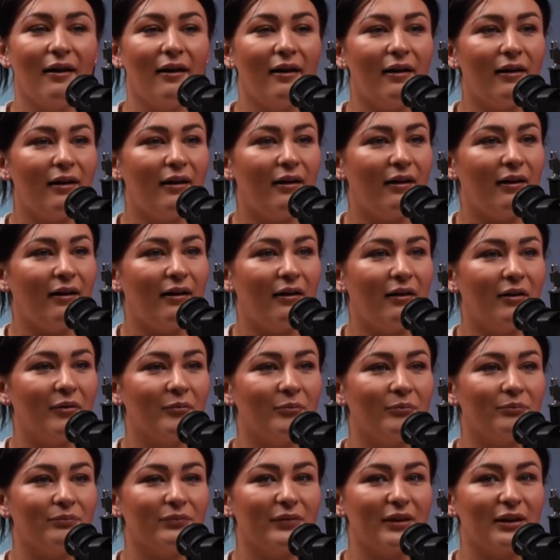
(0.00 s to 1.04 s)

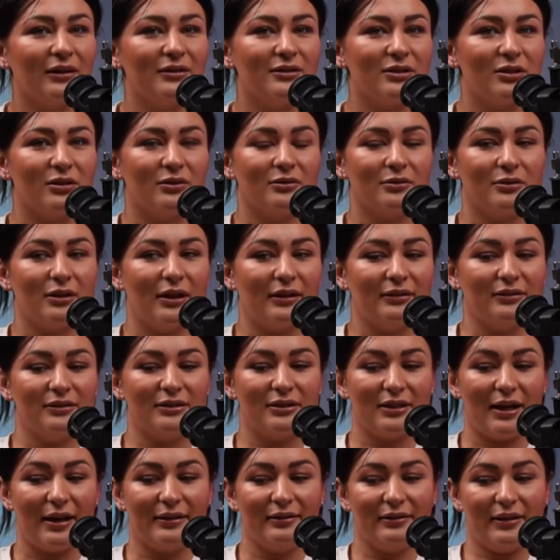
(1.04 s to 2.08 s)
So and
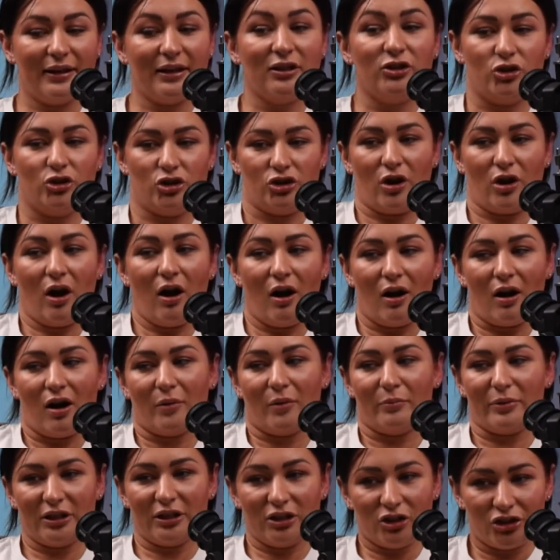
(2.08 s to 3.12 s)
their
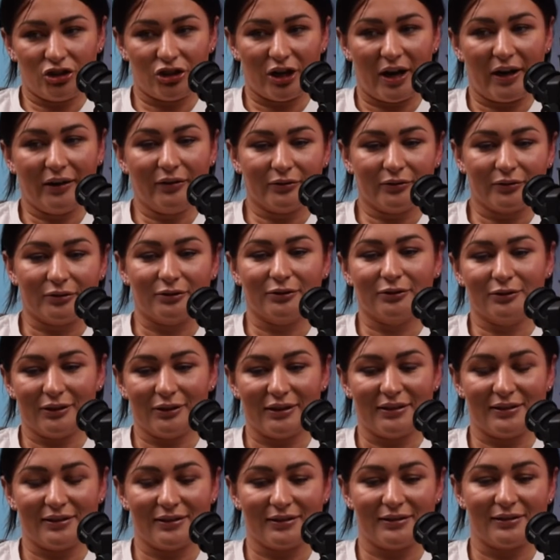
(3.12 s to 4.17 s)
job in general
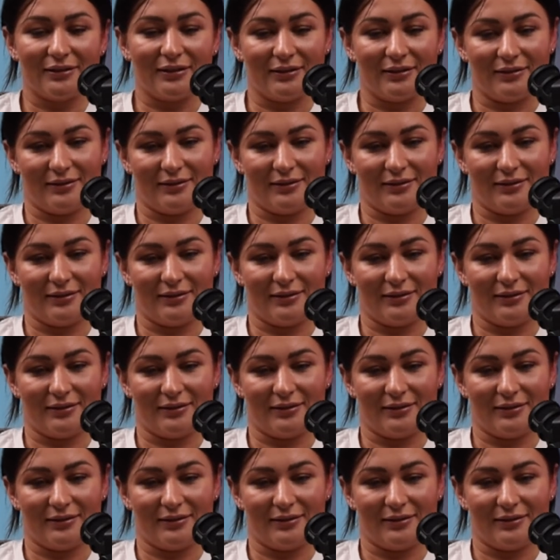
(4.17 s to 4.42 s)
is